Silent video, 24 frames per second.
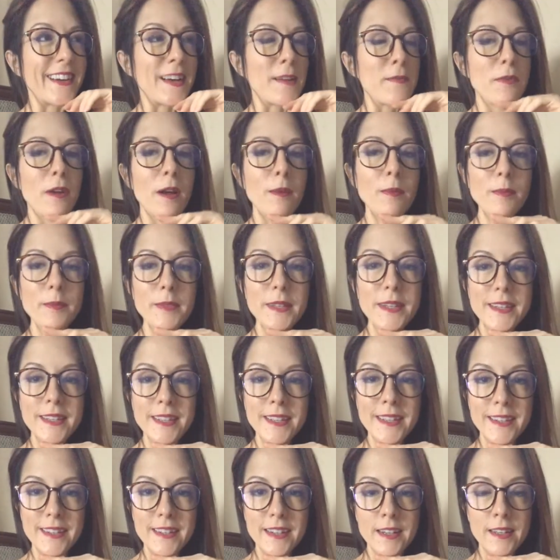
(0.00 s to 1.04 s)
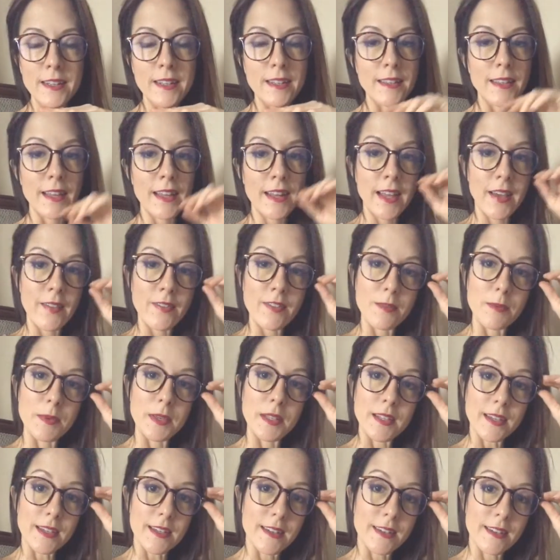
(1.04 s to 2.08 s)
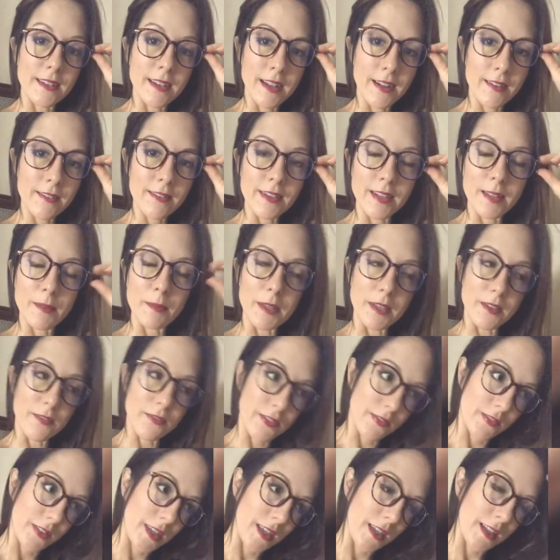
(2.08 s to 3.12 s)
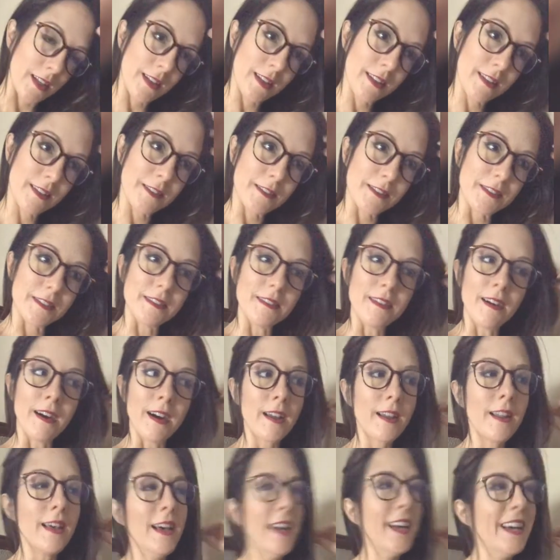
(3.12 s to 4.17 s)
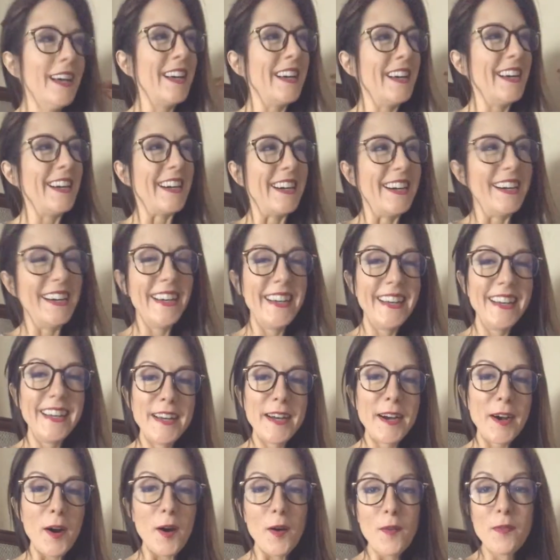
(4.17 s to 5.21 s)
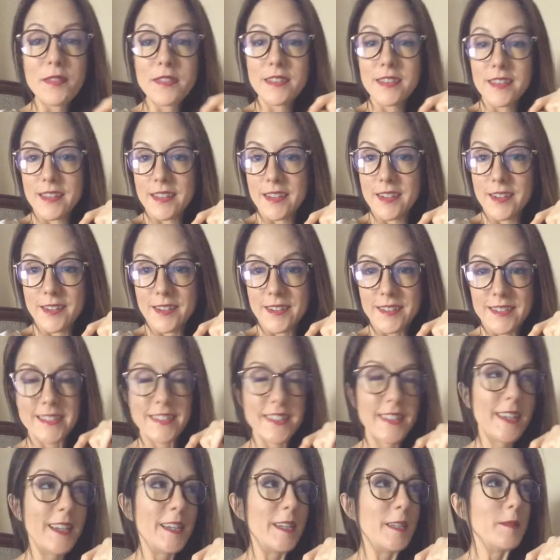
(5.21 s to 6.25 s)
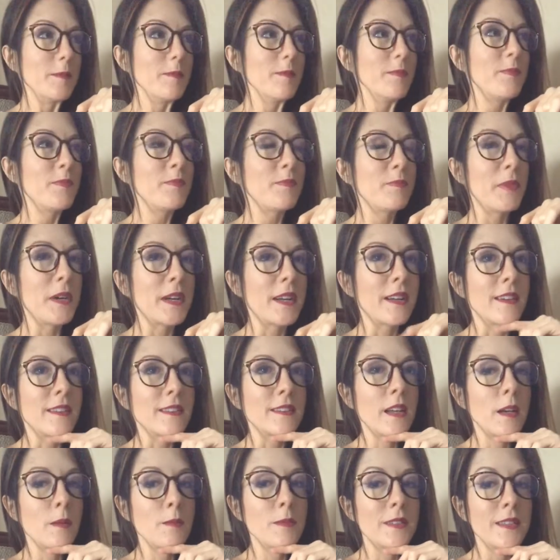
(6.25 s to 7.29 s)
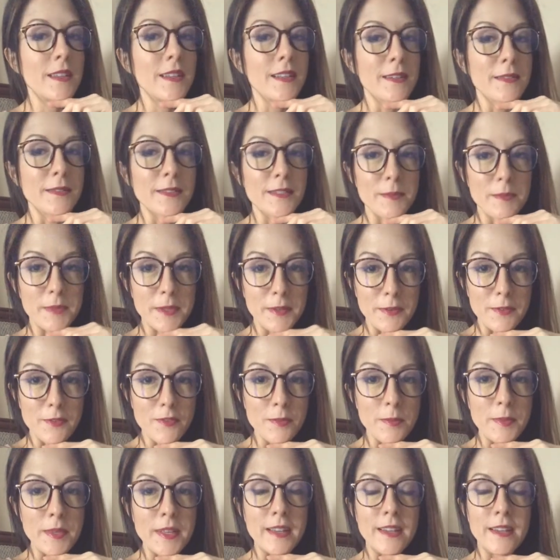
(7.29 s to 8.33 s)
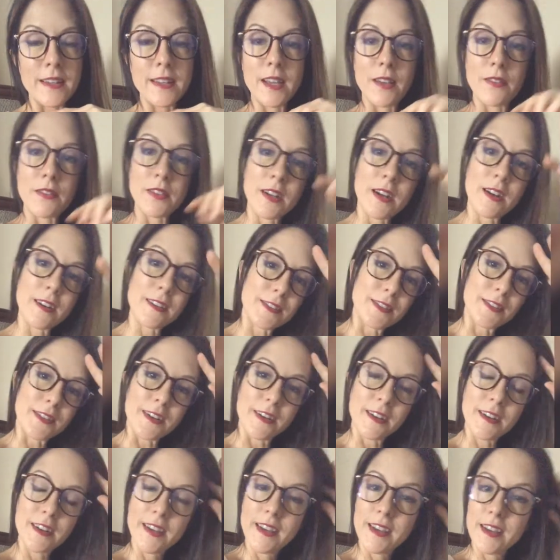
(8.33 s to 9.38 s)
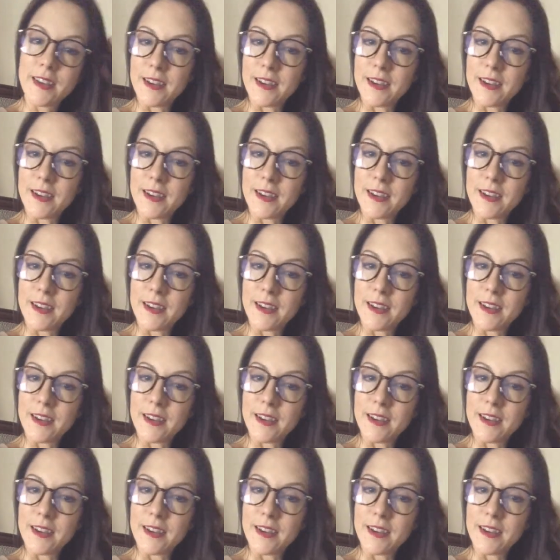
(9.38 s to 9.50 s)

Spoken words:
I probably need, that'd have to be I have to name like 15. There's a lot over the years. But Tom Selleck was a big one for me, and Kevin Costner